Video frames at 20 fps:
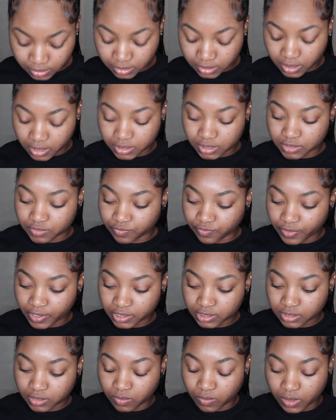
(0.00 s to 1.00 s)
So I just
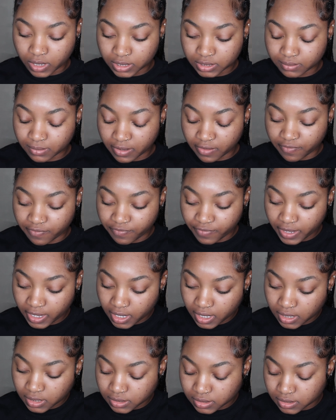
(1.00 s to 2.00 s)
freshly washed my
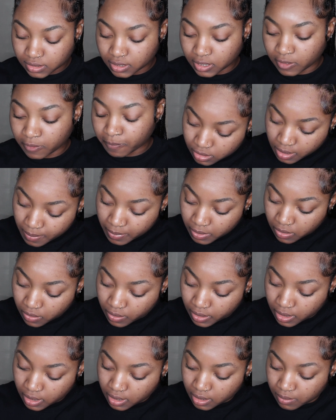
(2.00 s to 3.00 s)
face. And I'm gonna
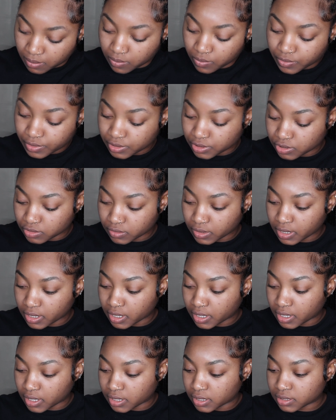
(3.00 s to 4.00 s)
go ahead and
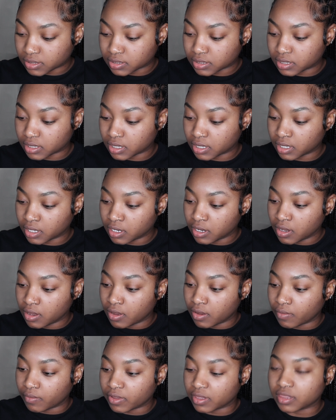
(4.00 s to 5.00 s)
moisturize
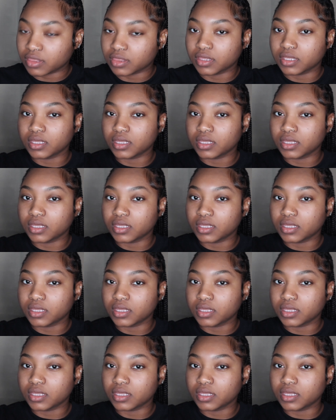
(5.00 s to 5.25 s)
with